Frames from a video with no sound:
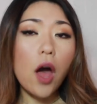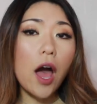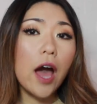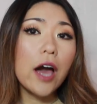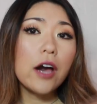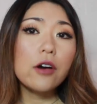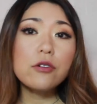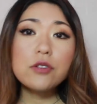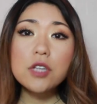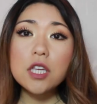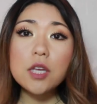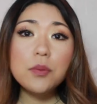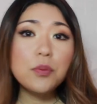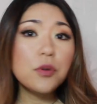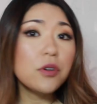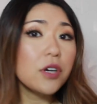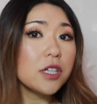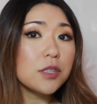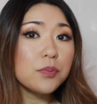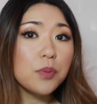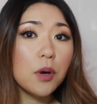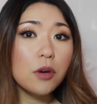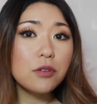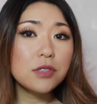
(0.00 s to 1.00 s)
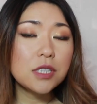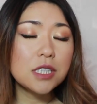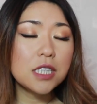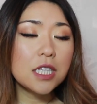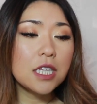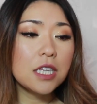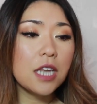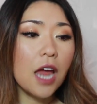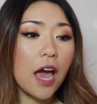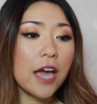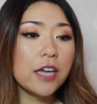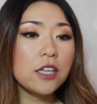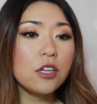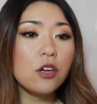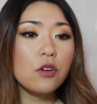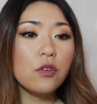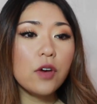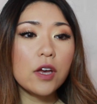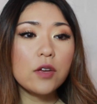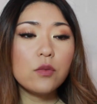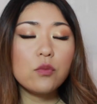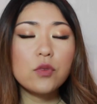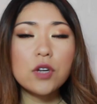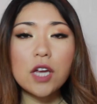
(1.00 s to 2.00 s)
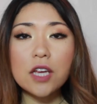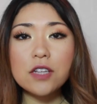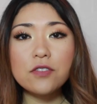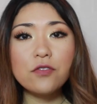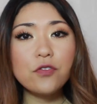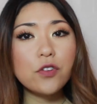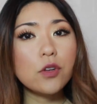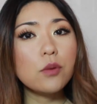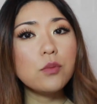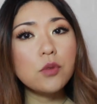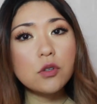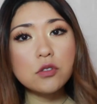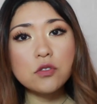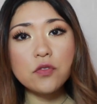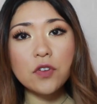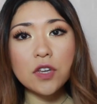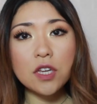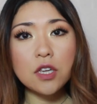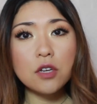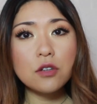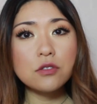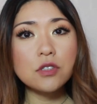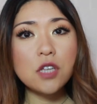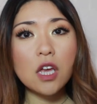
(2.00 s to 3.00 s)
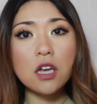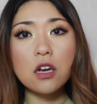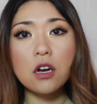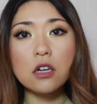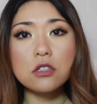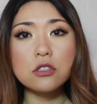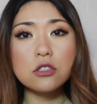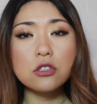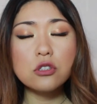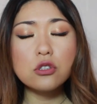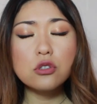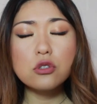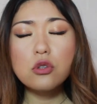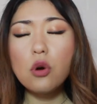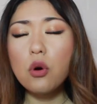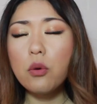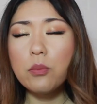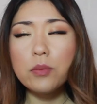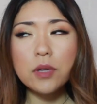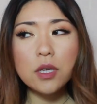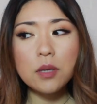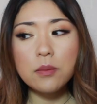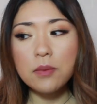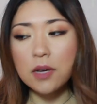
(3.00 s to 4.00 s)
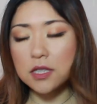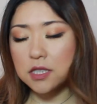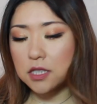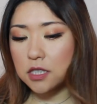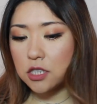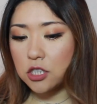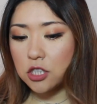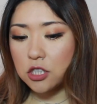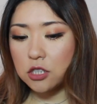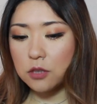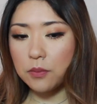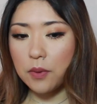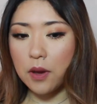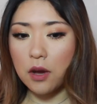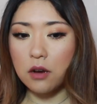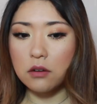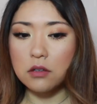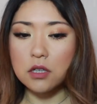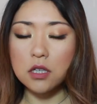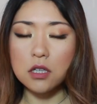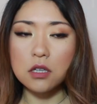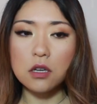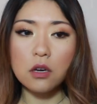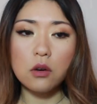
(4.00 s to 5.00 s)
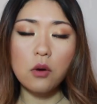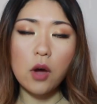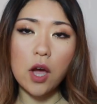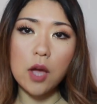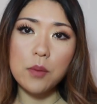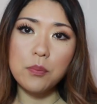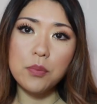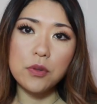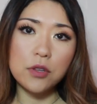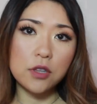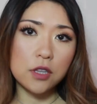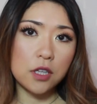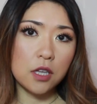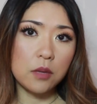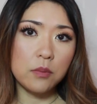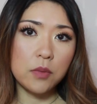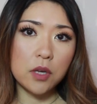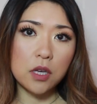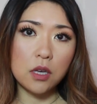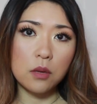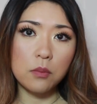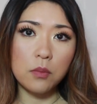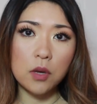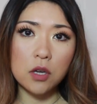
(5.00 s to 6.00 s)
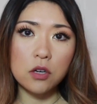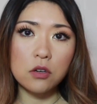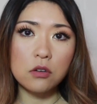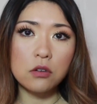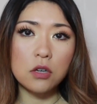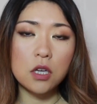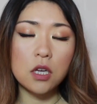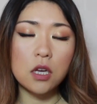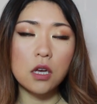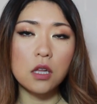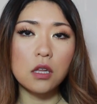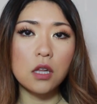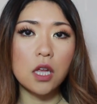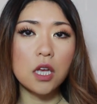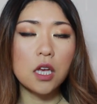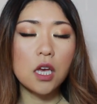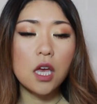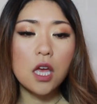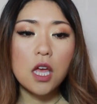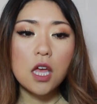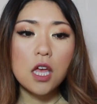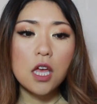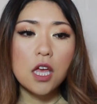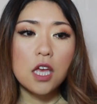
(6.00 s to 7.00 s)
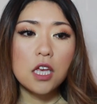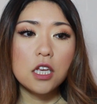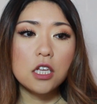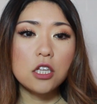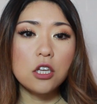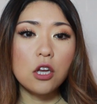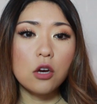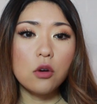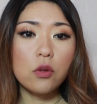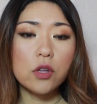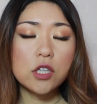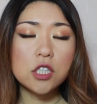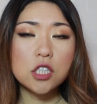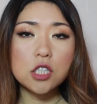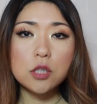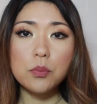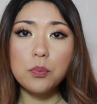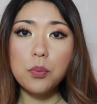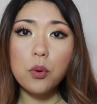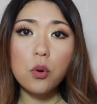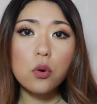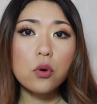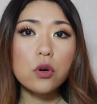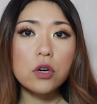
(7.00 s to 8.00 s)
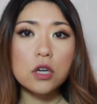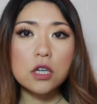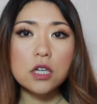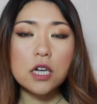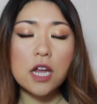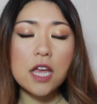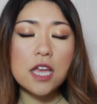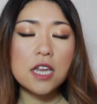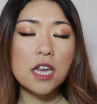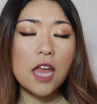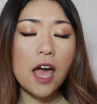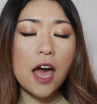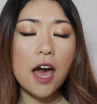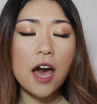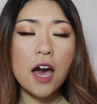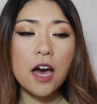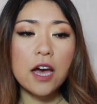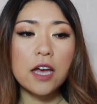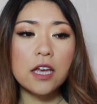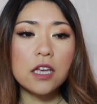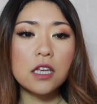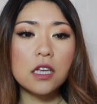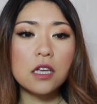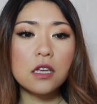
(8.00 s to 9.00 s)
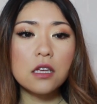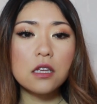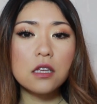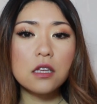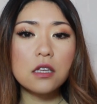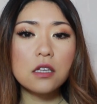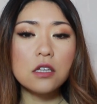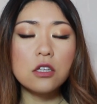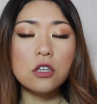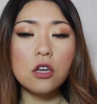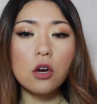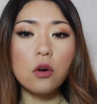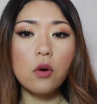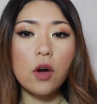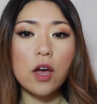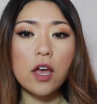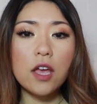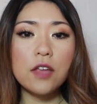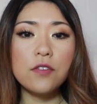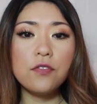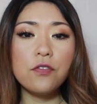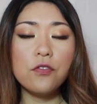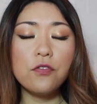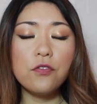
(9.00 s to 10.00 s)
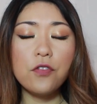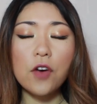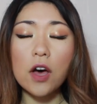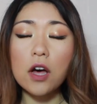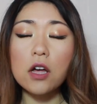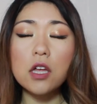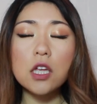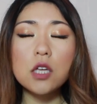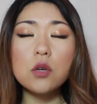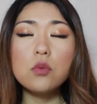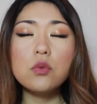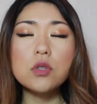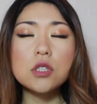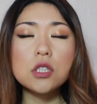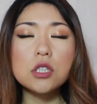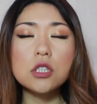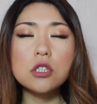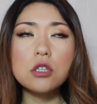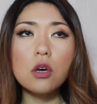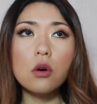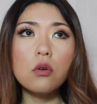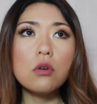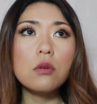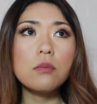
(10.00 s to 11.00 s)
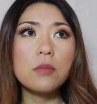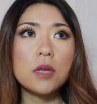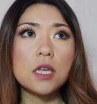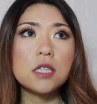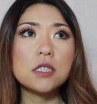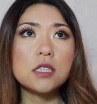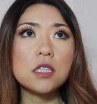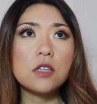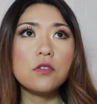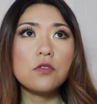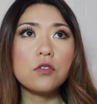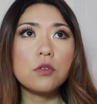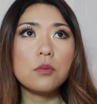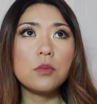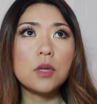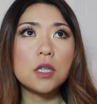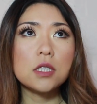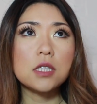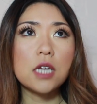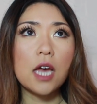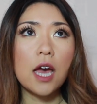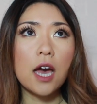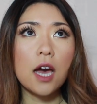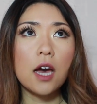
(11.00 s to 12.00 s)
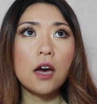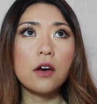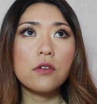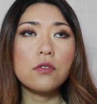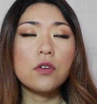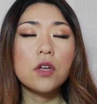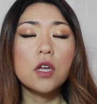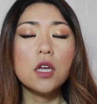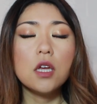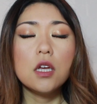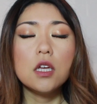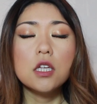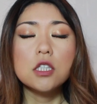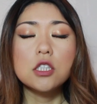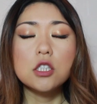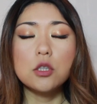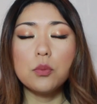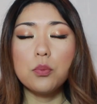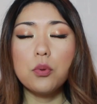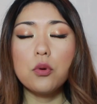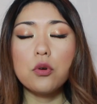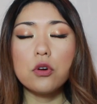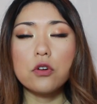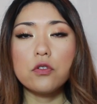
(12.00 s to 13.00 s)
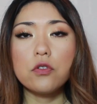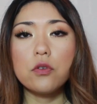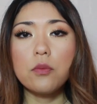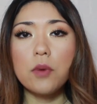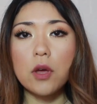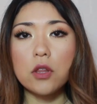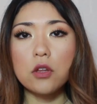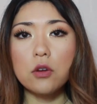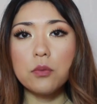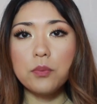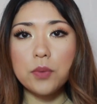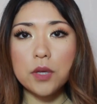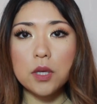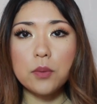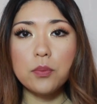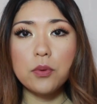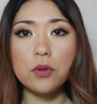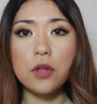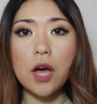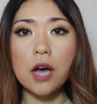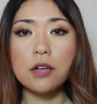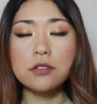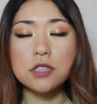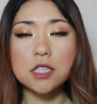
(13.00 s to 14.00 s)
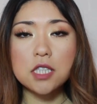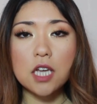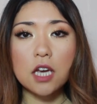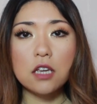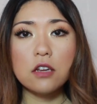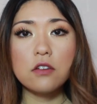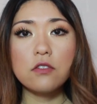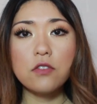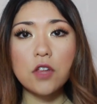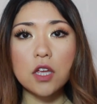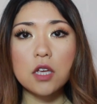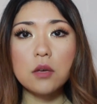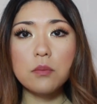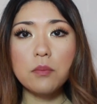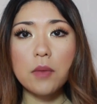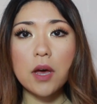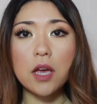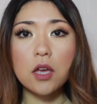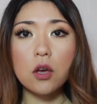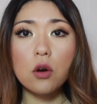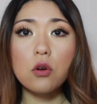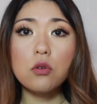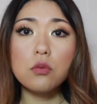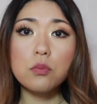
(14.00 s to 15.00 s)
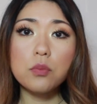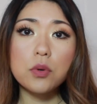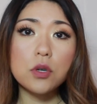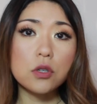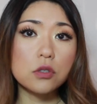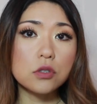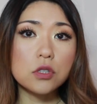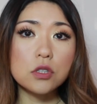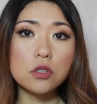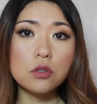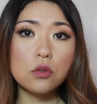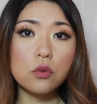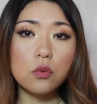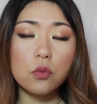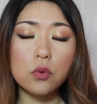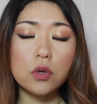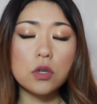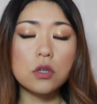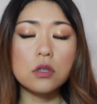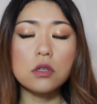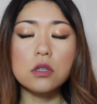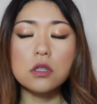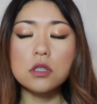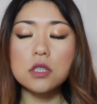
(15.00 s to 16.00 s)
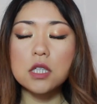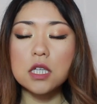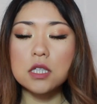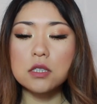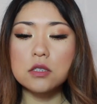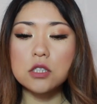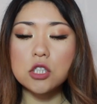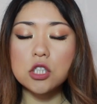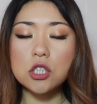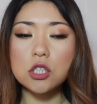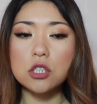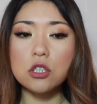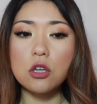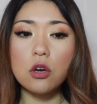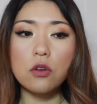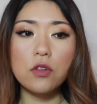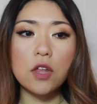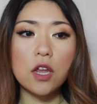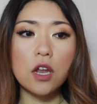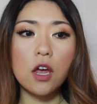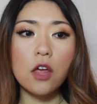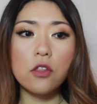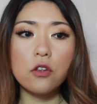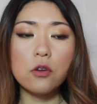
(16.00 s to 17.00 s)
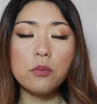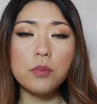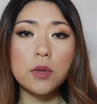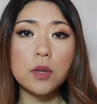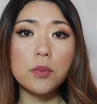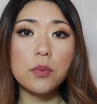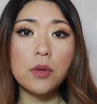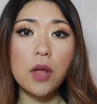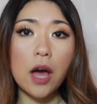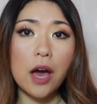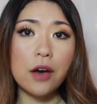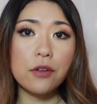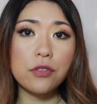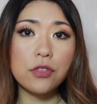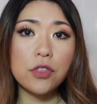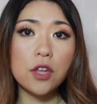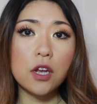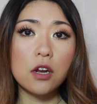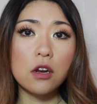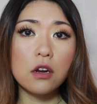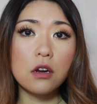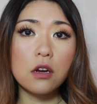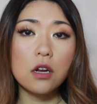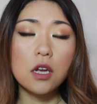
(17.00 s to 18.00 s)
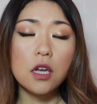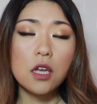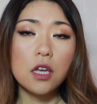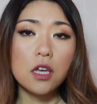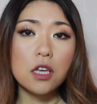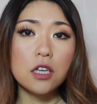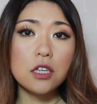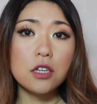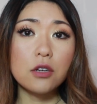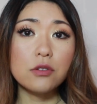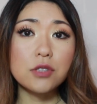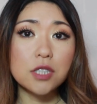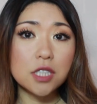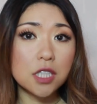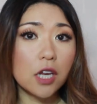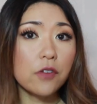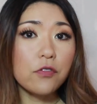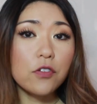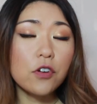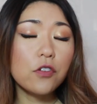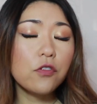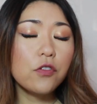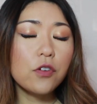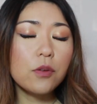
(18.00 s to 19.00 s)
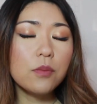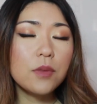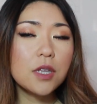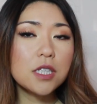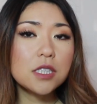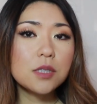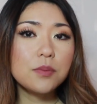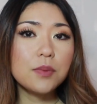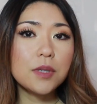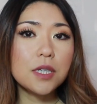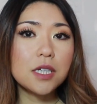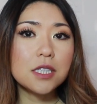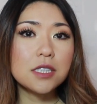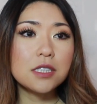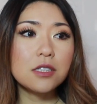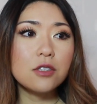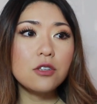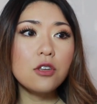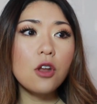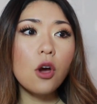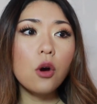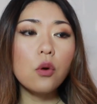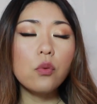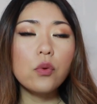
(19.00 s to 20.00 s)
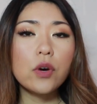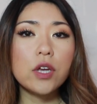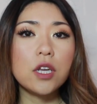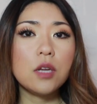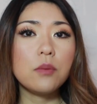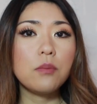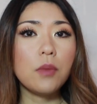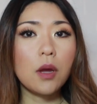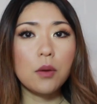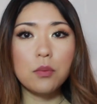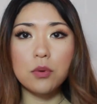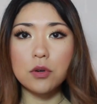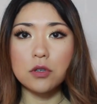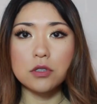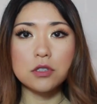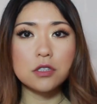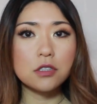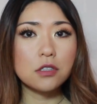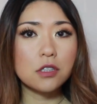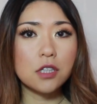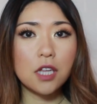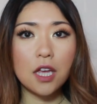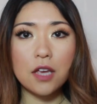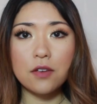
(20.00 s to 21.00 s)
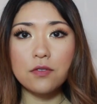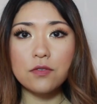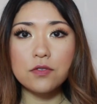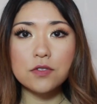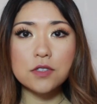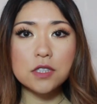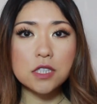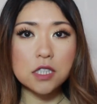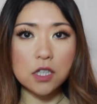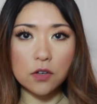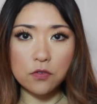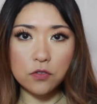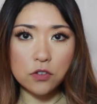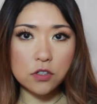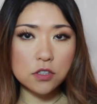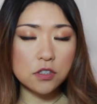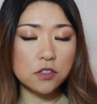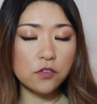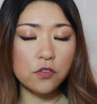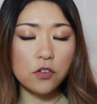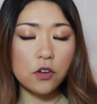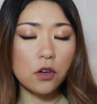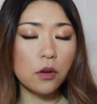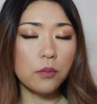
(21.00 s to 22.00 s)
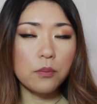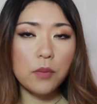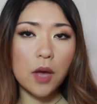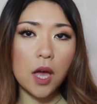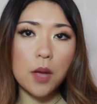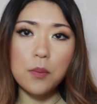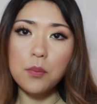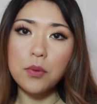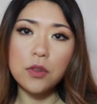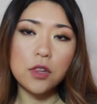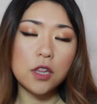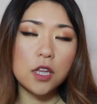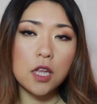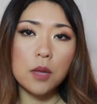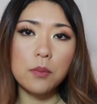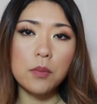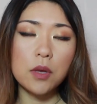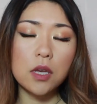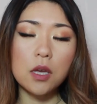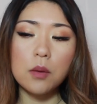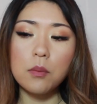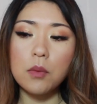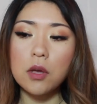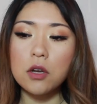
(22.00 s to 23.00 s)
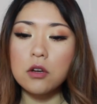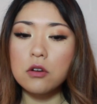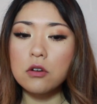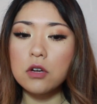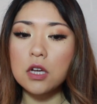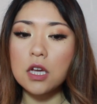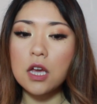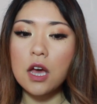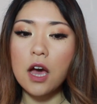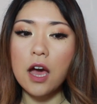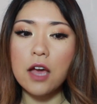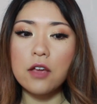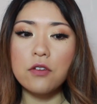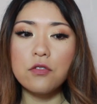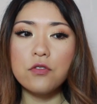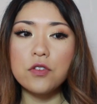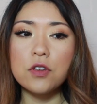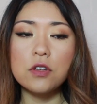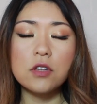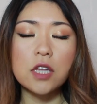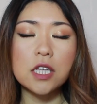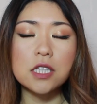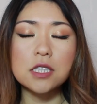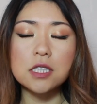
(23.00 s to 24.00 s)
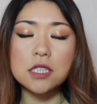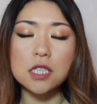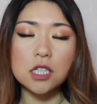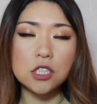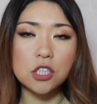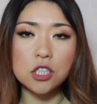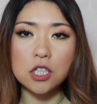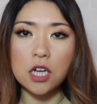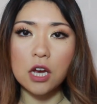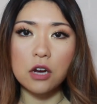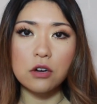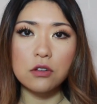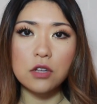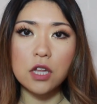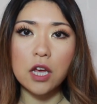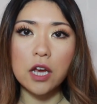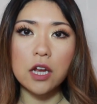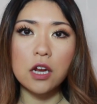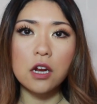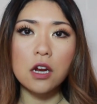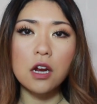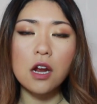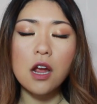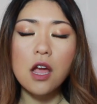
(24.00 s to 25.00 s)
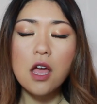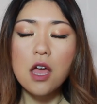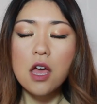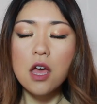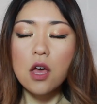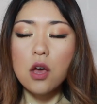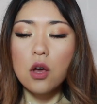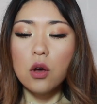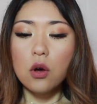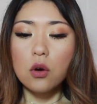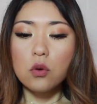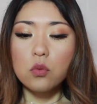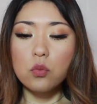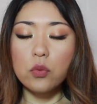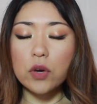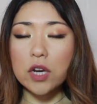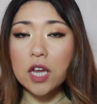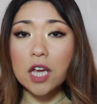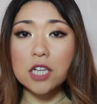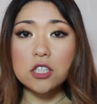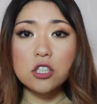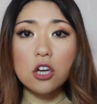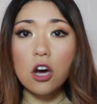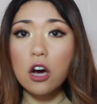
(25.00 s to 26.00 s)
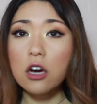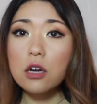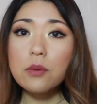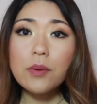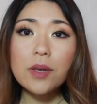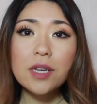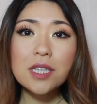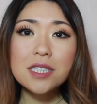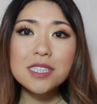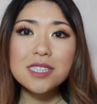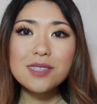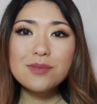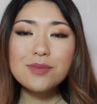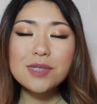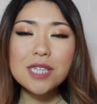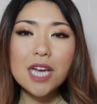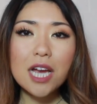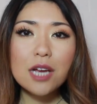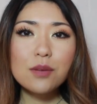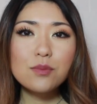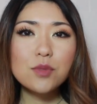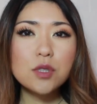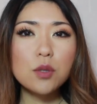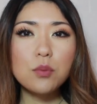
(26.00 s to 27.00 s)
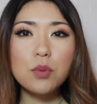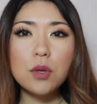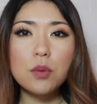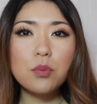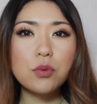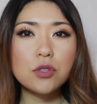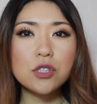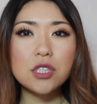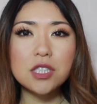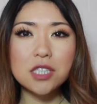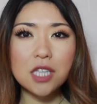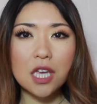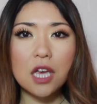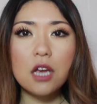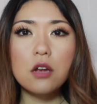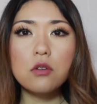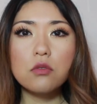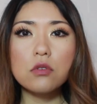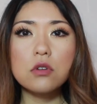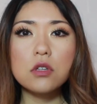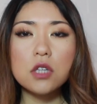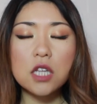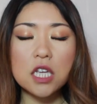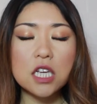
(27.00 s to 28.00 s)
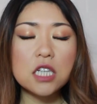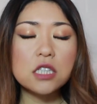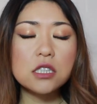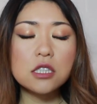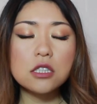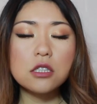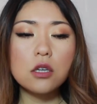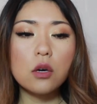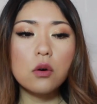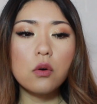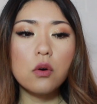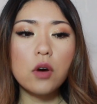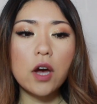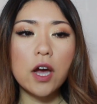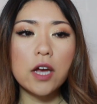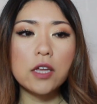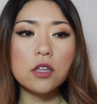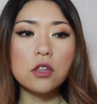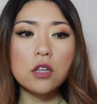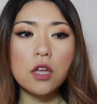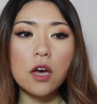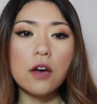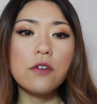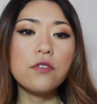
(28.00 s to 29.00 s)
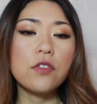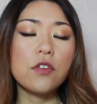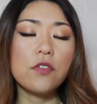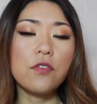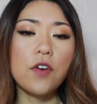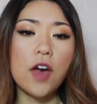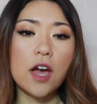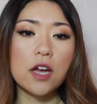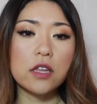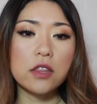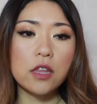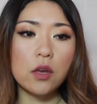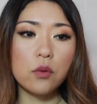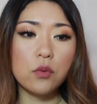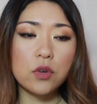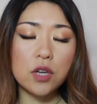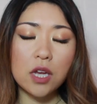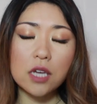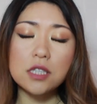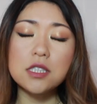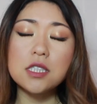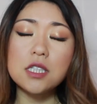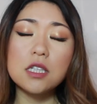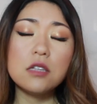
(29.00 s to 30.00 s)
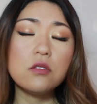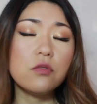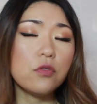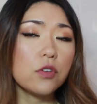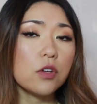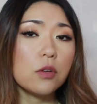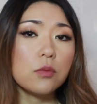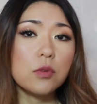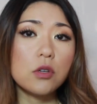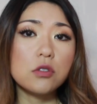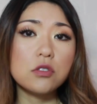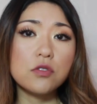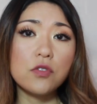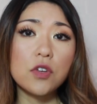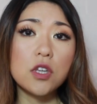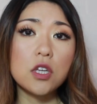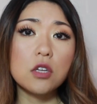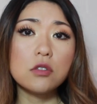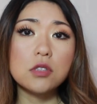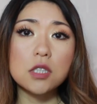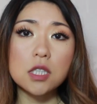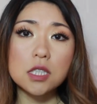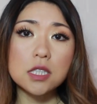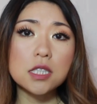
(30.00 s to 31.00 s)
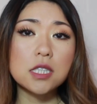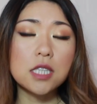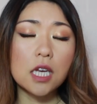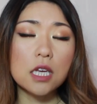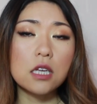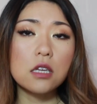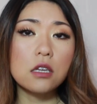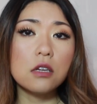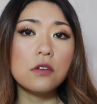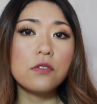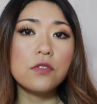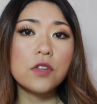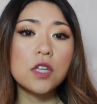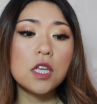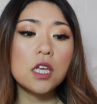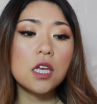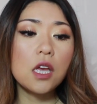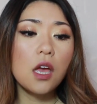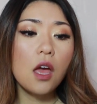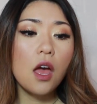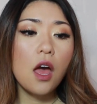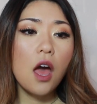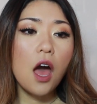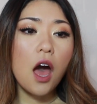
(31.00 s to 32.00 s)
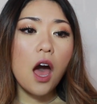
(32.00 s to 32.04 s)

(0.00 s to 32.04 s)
I'll keep you guys posted. I know I when I filmed those videos, I got so many messages about, you know, hypothalamic amenorrhea, like you know, support. And I, you know, it felt, it was so amazing for me to have support from other people outside of like my own personal world and just know that other people out there you know suffer from this because no one in my personal life suffers from hypothalamic amenorrhea i feel like such an outlier when i talk about it sometimes and people just can't relate so i love the fact that when i did film those videos consecutively